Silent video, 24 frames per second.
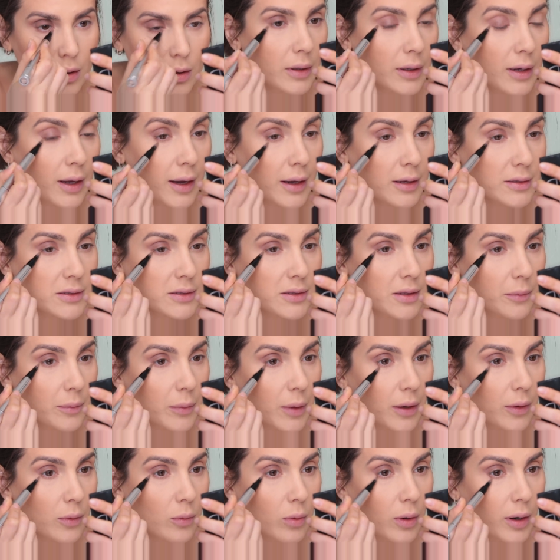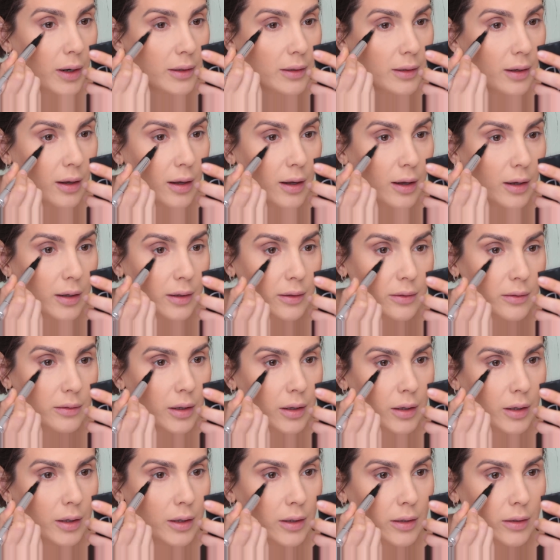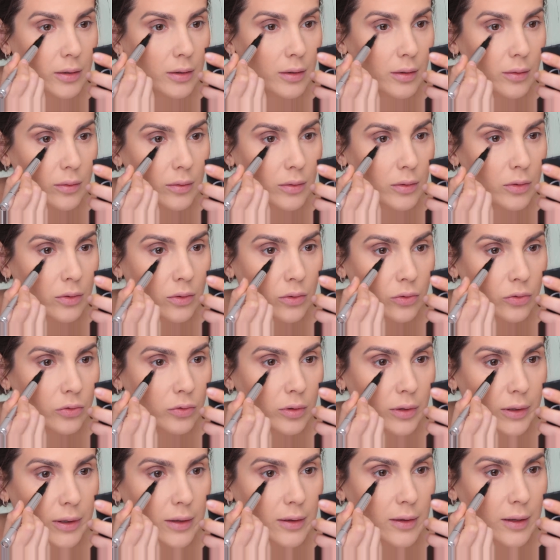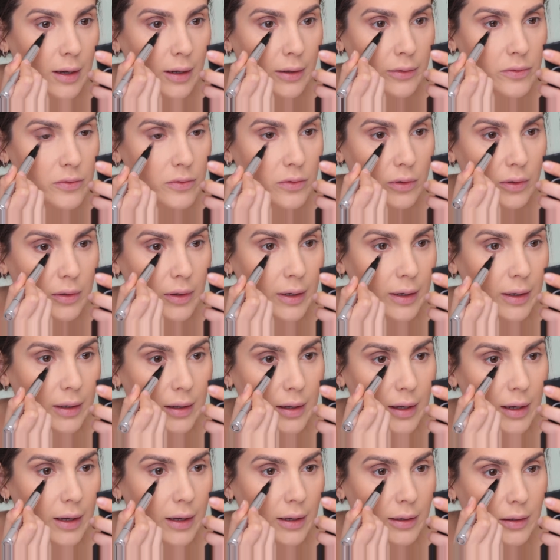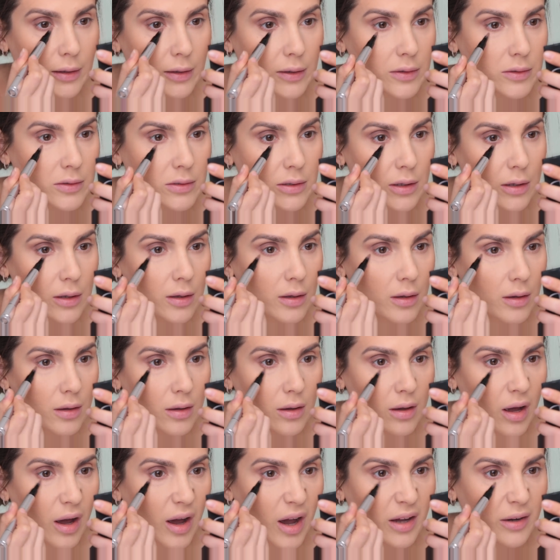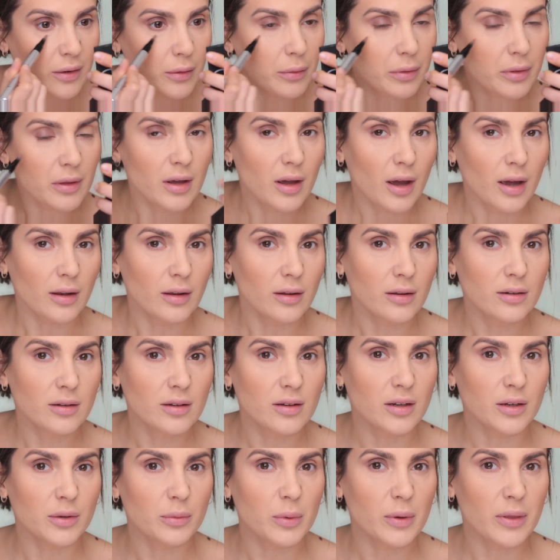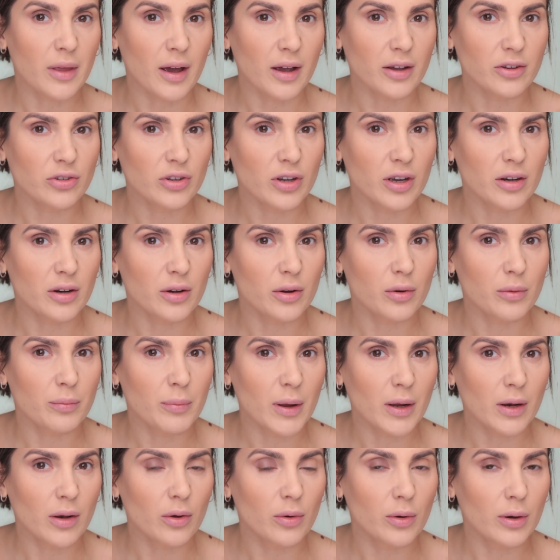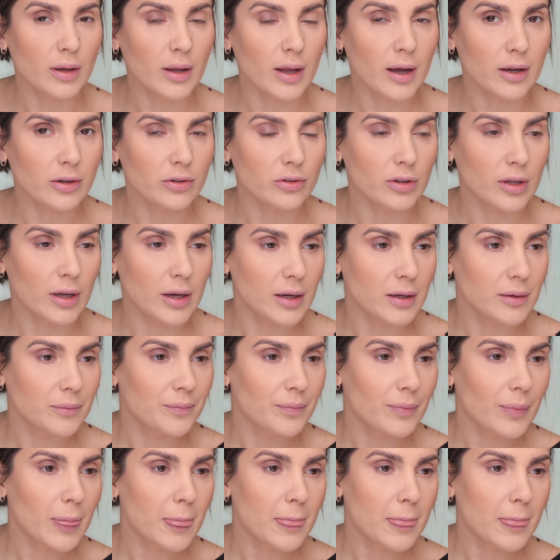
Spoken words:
And I ask them, like, why not? And usually the answer that I get is, I don't think I look good with eyeshadow on my lower lash line.